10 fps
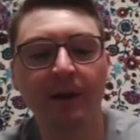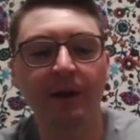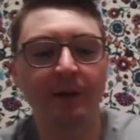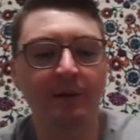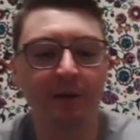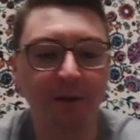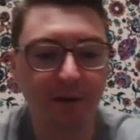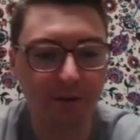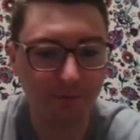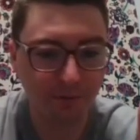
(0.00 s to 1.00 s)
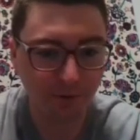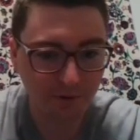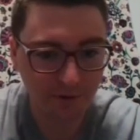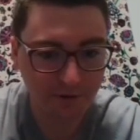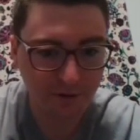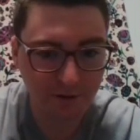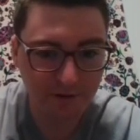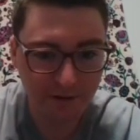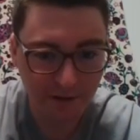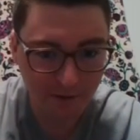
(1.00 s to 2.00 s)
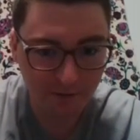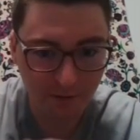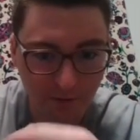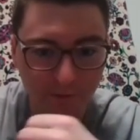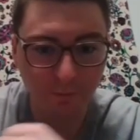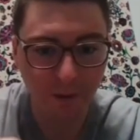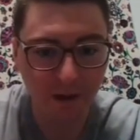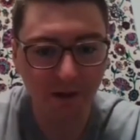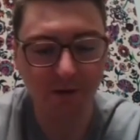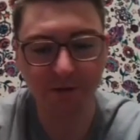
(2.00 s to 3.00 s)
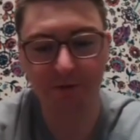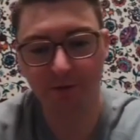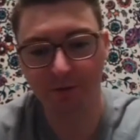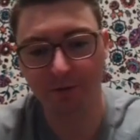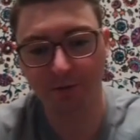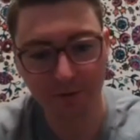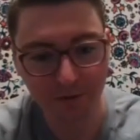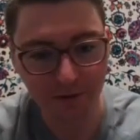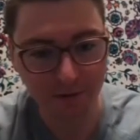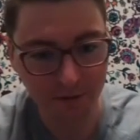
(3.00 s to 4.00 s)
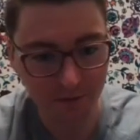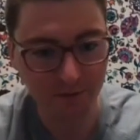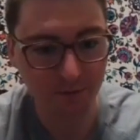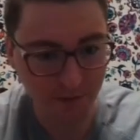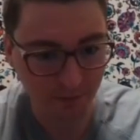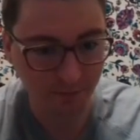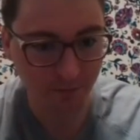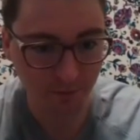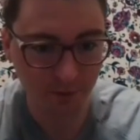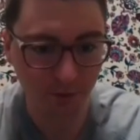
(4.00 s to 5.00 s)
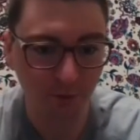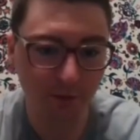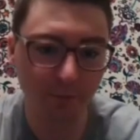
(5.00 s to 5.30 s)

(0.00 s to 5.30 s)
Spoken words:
and unfortunately, as you can see here, the paint on the Accords do suffer a little bit.